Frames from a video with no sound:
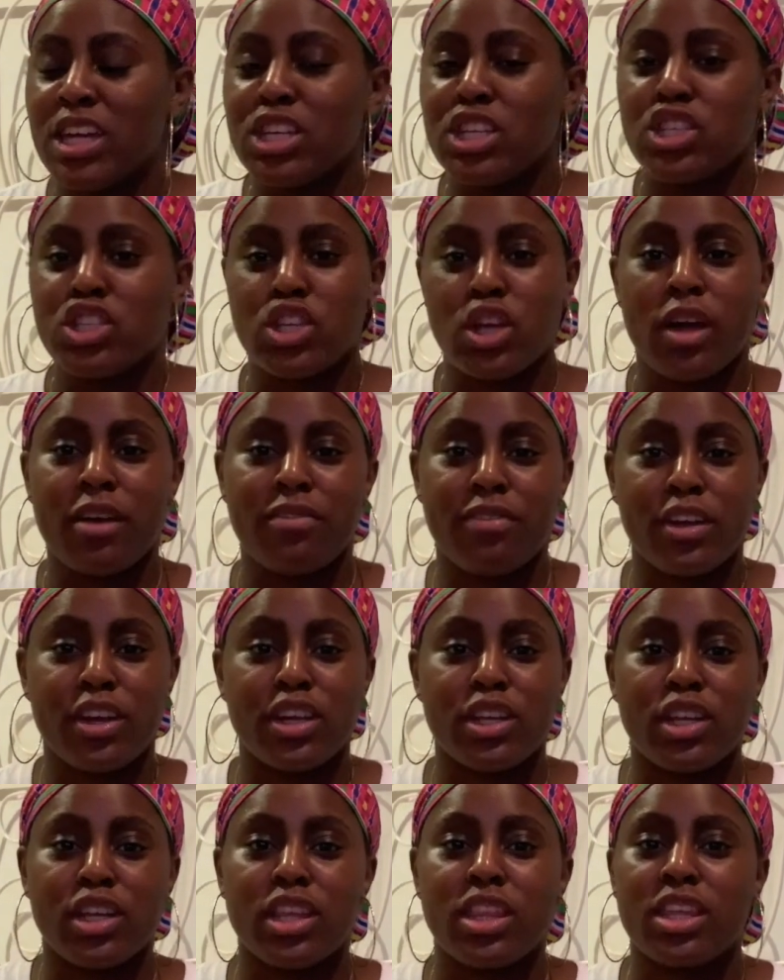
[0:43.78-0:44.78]
So I
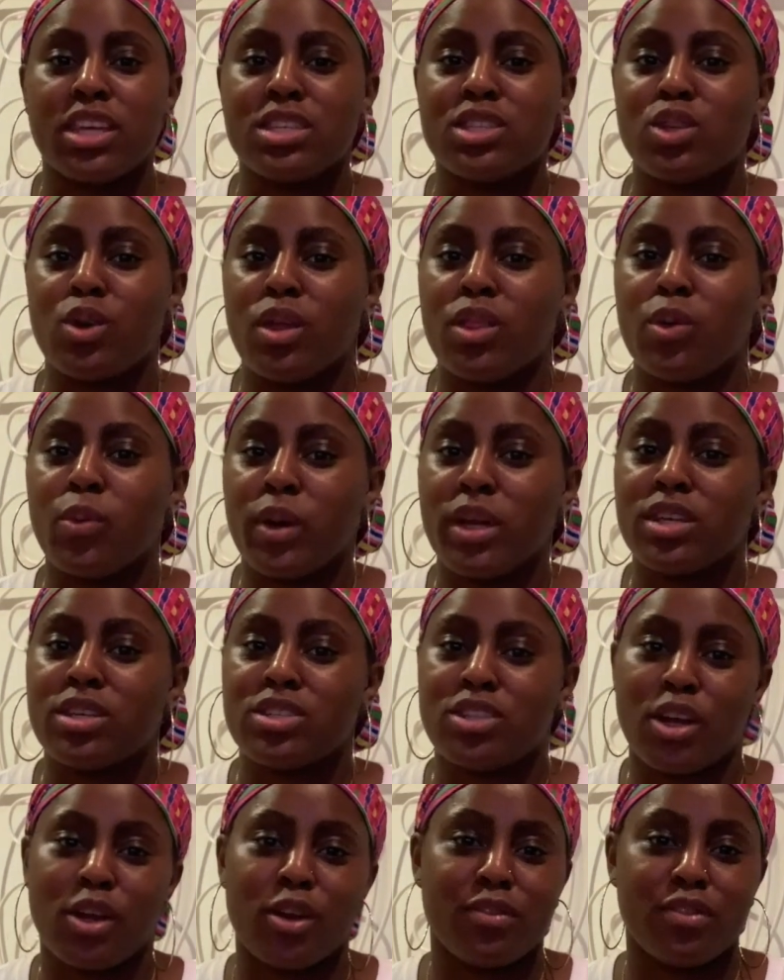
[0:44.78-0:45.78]
figured there's no other way to
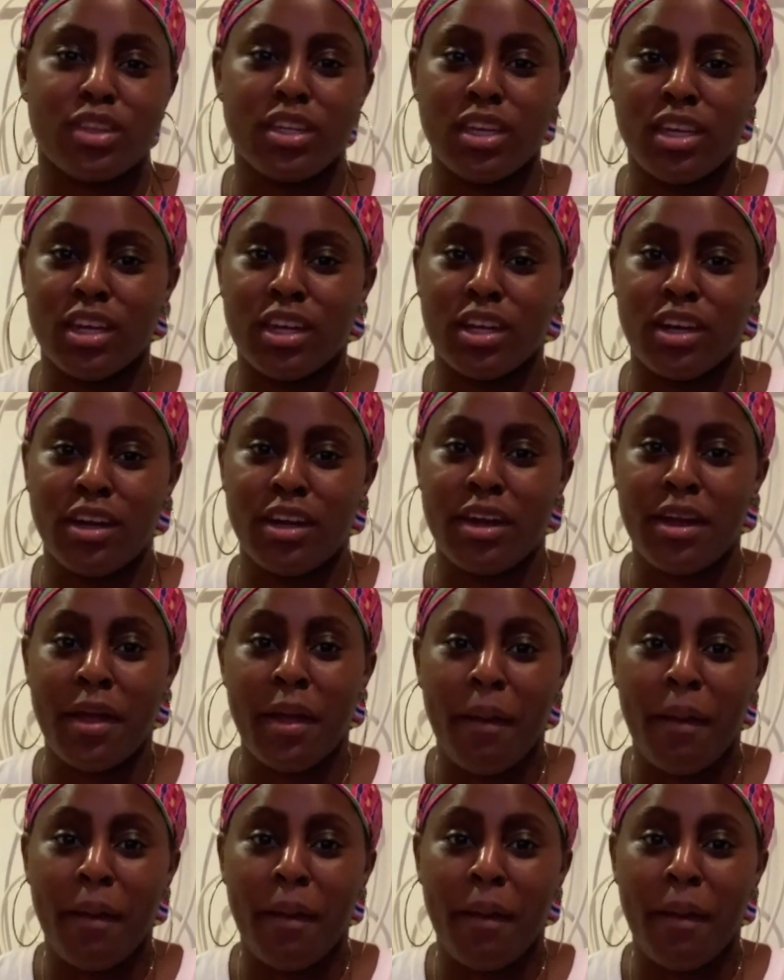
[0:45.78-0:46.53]
start off the year